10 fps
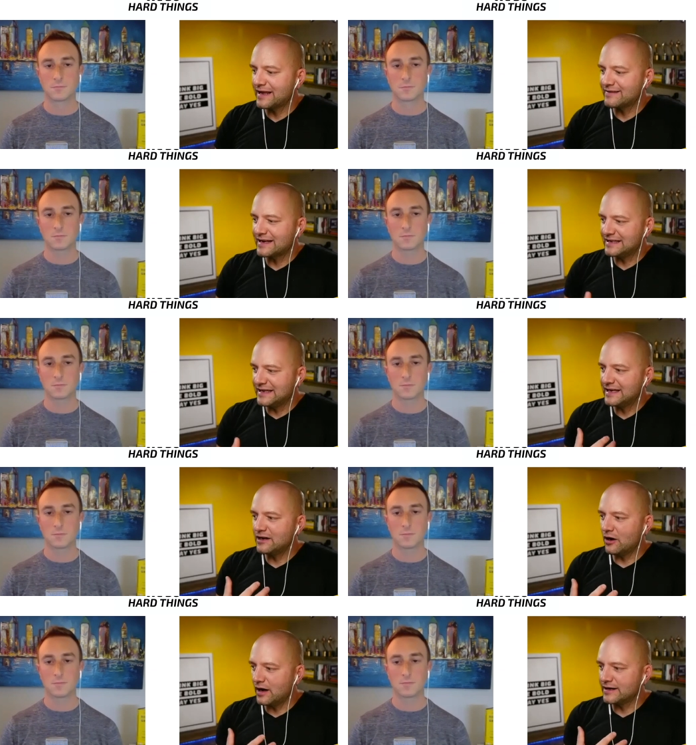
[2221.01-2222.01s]
Speaker 1: that, that
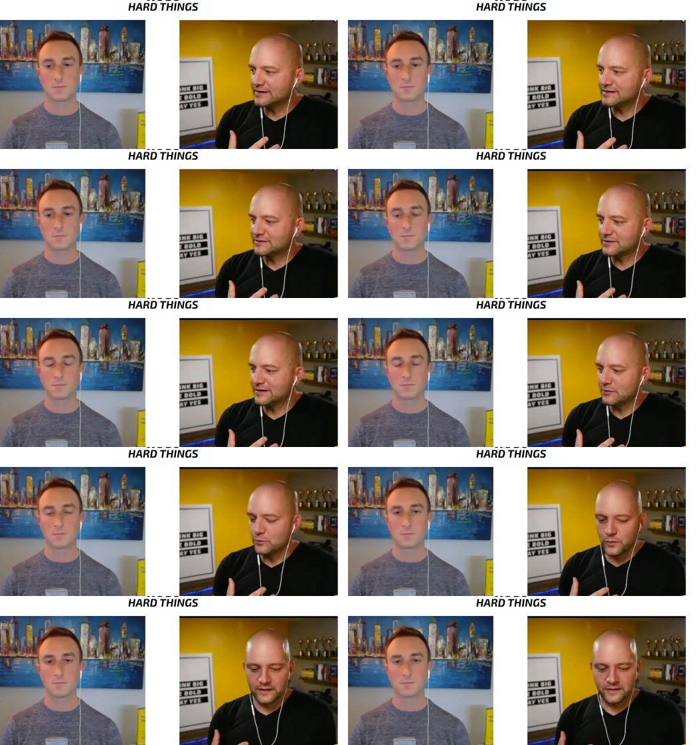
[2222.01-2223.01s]
getting honest
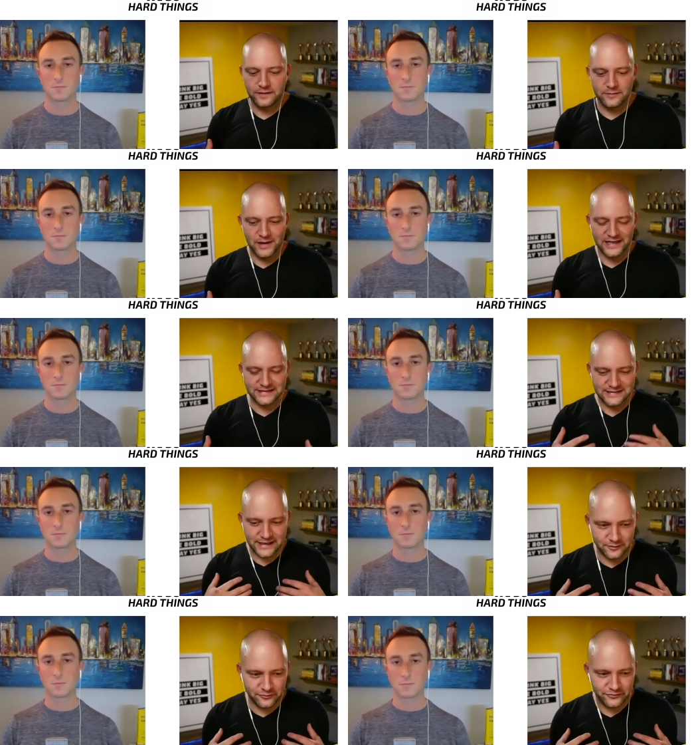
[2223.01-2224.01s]
with
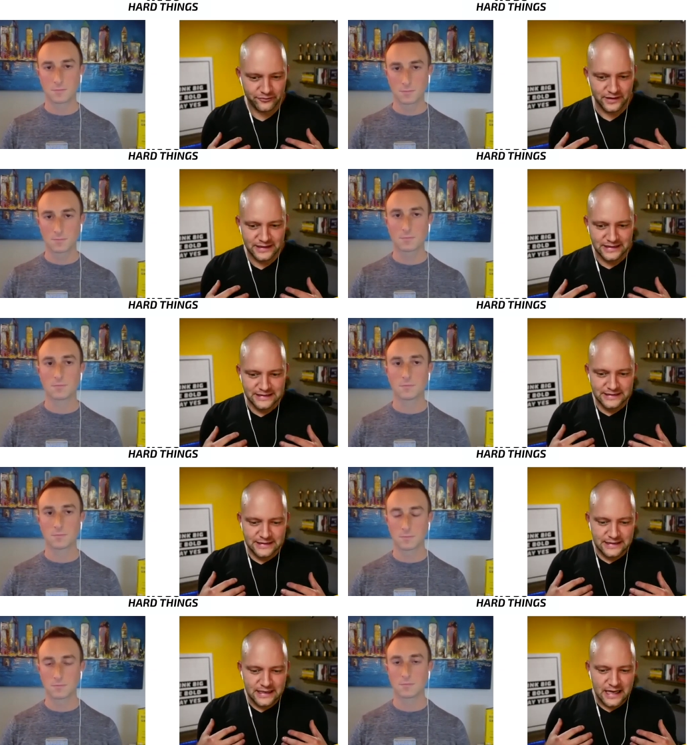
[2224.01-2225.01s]
myself
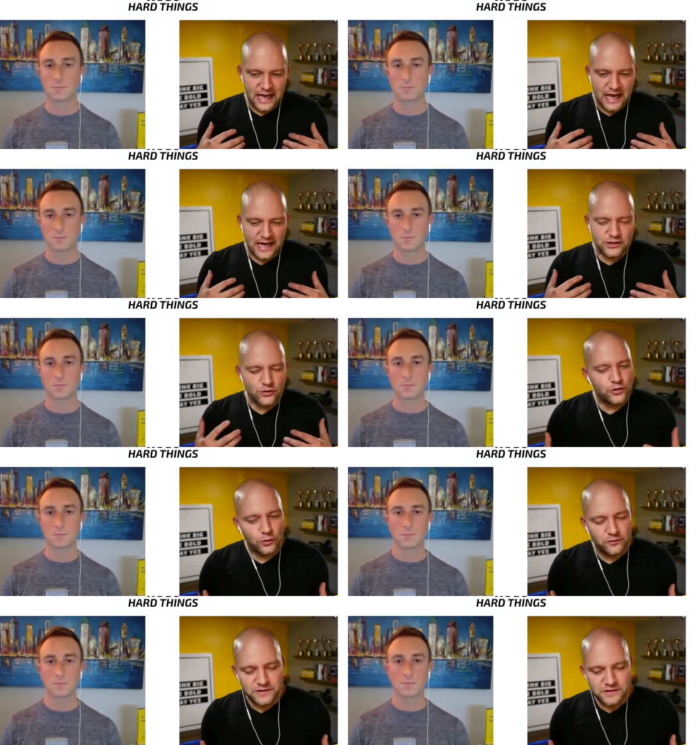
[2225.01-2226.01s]
I don't know
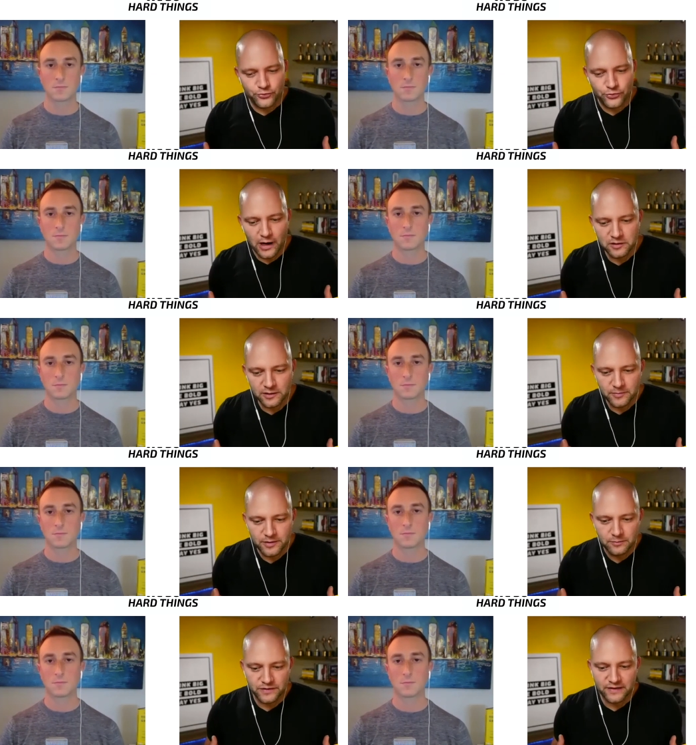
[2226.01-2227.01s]
if it's a problem,
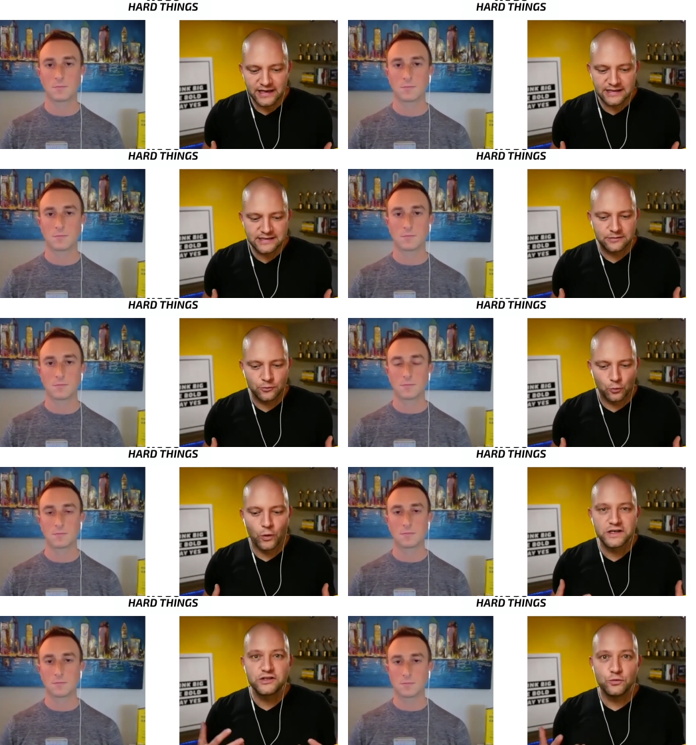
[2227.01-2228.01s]
but then it's
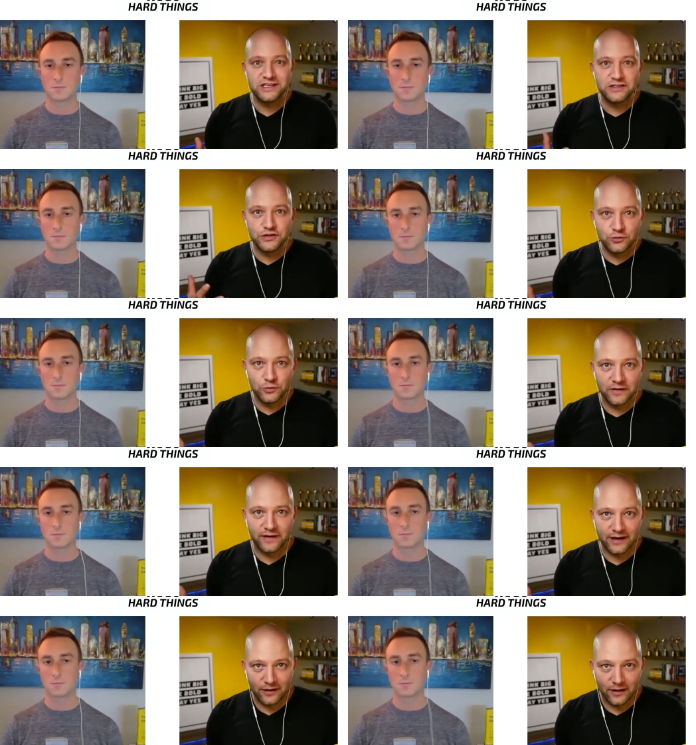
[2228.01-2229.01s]
what do we do with
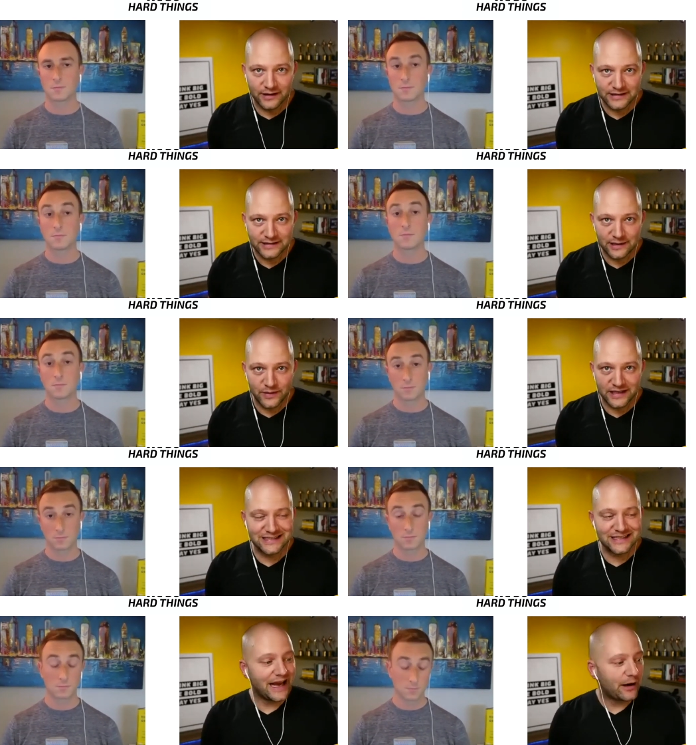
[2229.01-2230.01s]
that honesty? Because
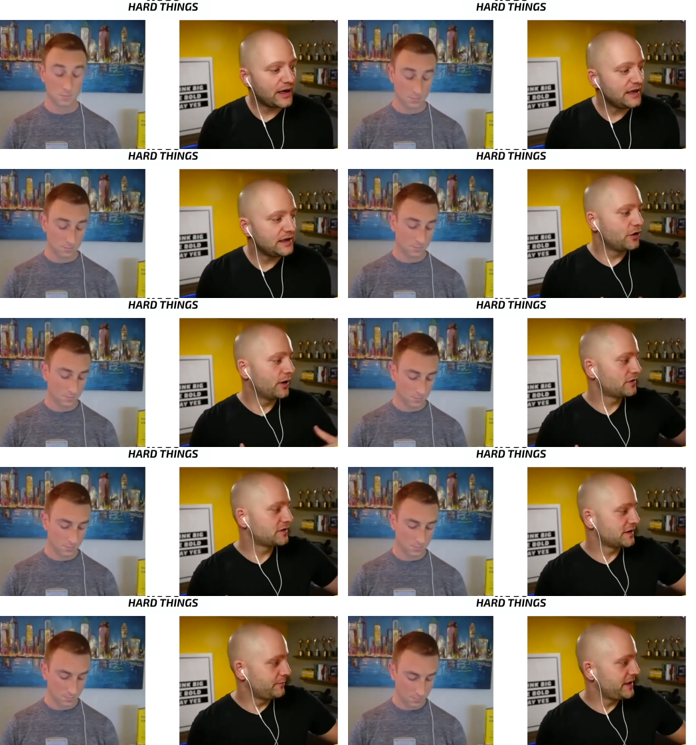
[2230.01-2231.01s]
now I need to go out
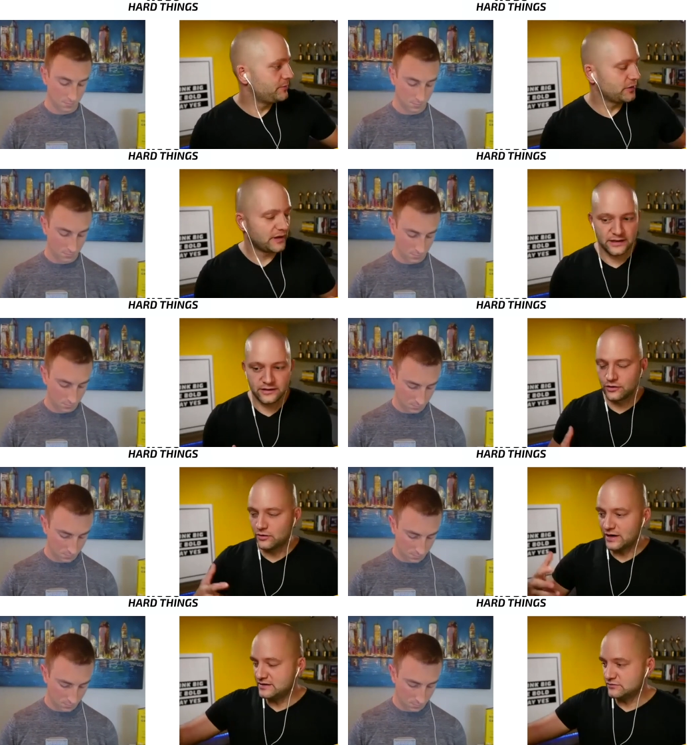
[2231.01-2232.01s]
to the people. I need to go,
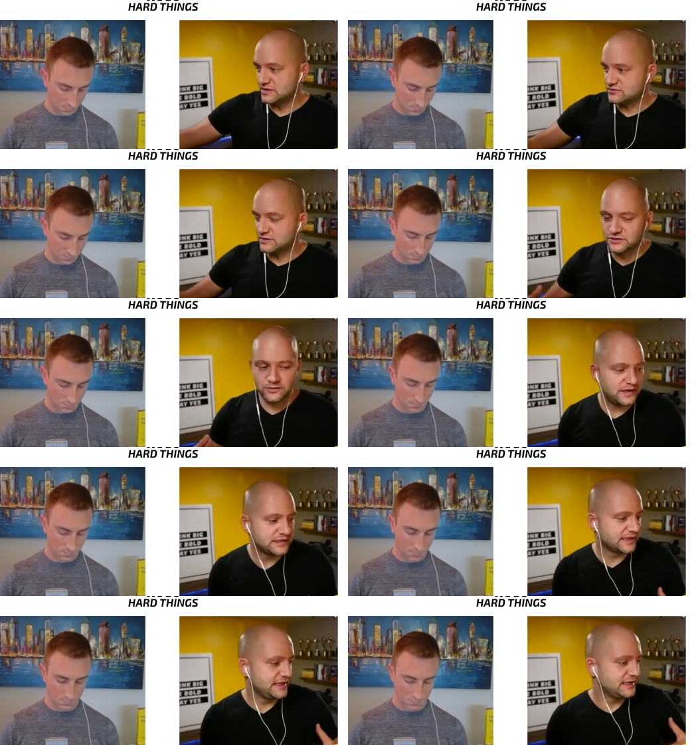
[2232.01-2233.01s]
I need to restructure
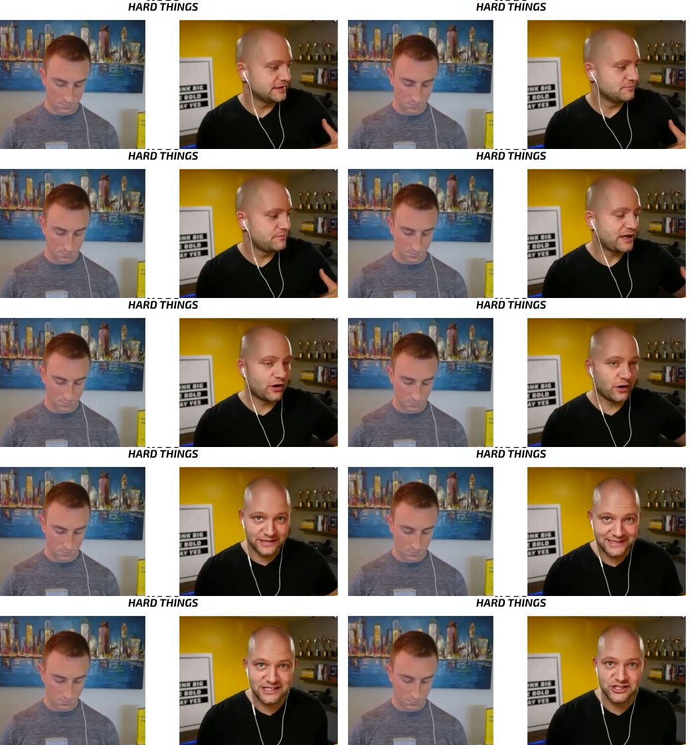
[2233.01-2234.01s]
things. I need to make hard
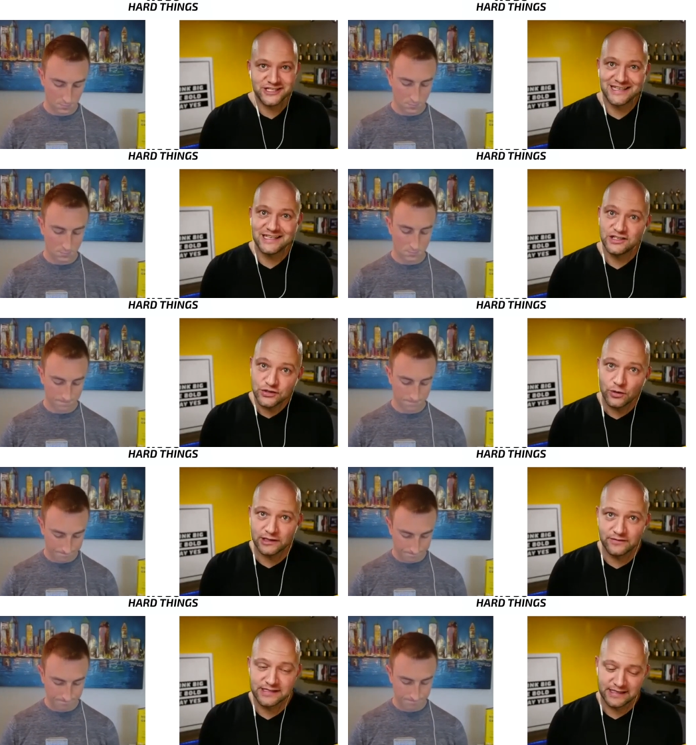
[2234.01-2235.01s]
decisions. I need to do all
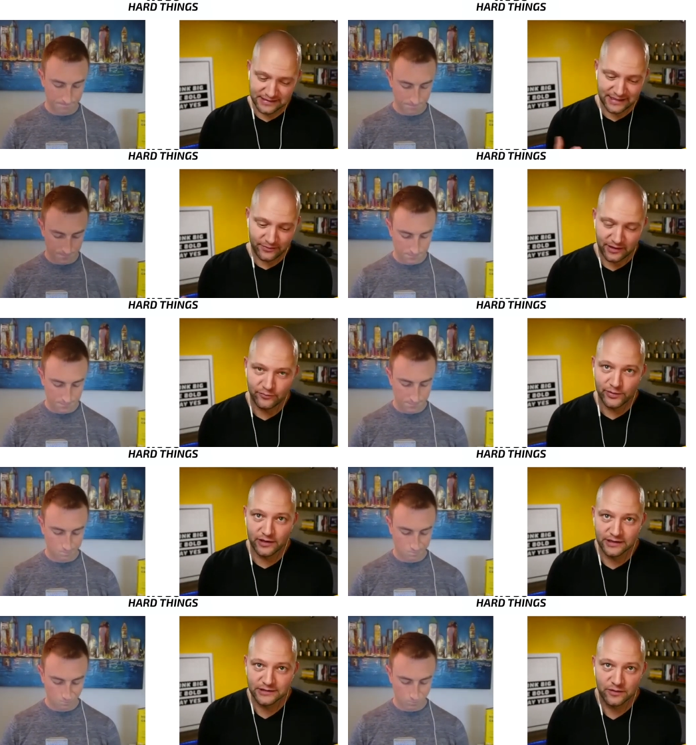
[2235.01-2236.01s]
of these things now that I've been
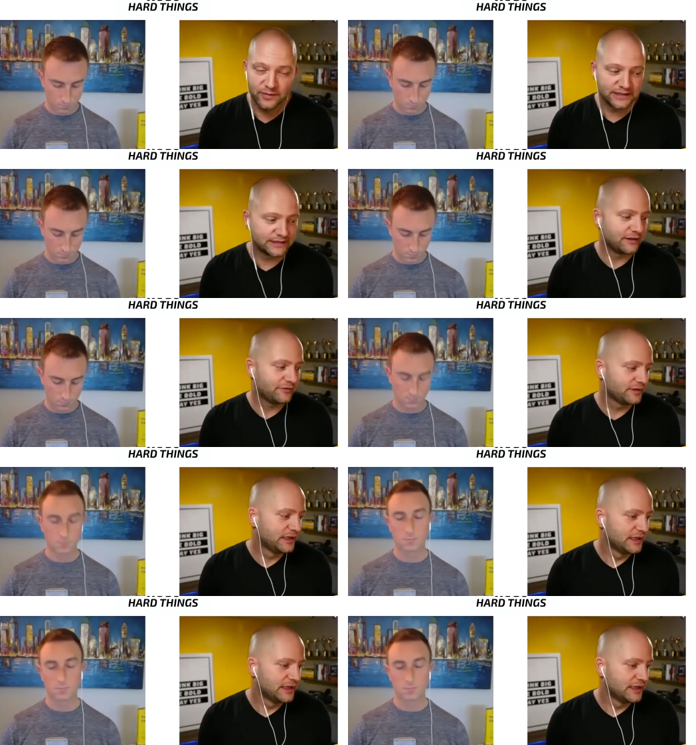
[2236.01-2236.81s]
honest with myself